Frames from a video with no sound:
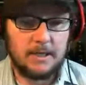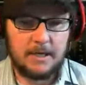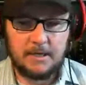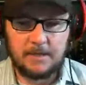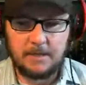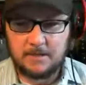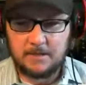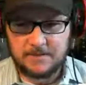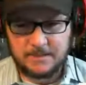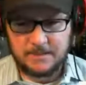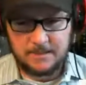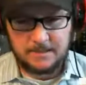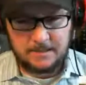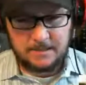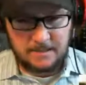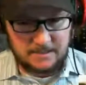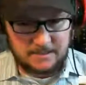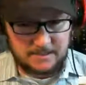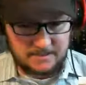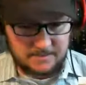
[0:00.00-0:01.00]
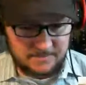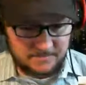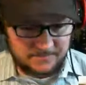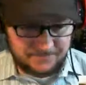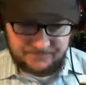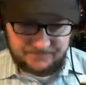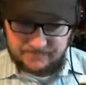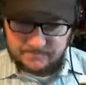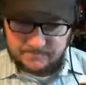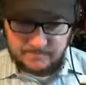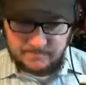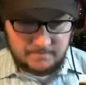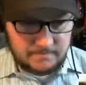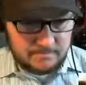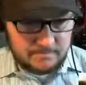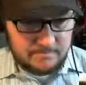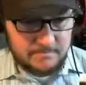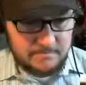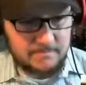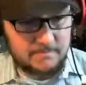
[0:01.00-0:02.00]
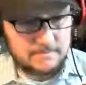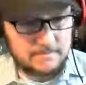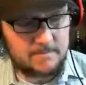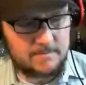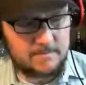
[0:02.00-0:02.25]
and all of a sudden I and